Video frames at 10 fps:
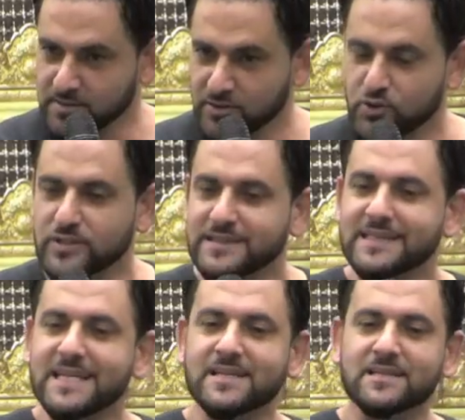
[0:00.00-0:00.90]
Certain
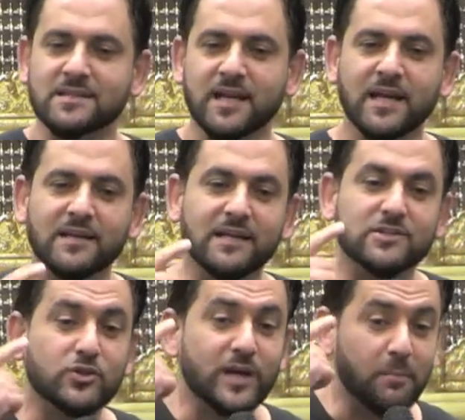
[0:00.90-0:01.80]
things, that
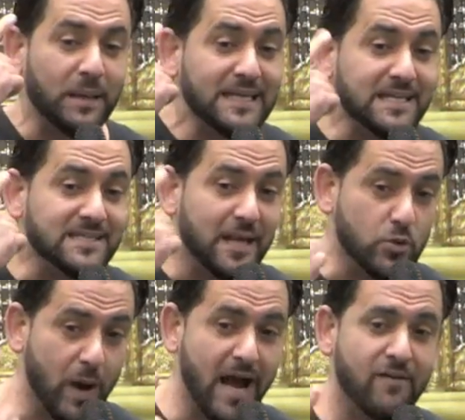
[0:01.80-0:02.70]
certain opinions that
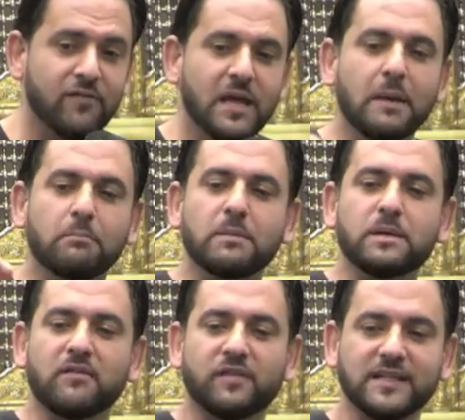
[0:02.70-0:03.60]
you have may be
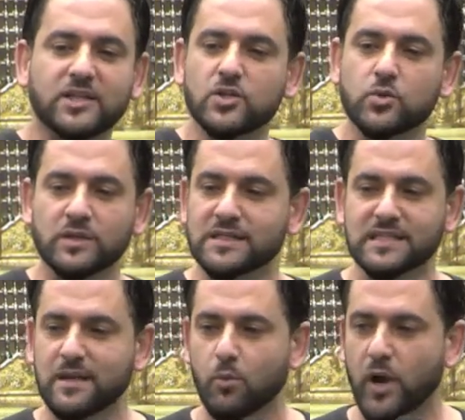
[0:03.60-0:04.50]
affecting you in the
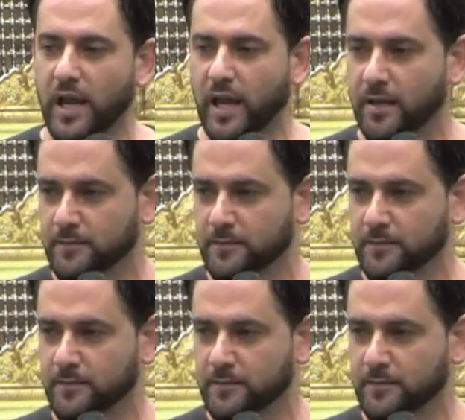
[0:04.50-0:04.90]
same way.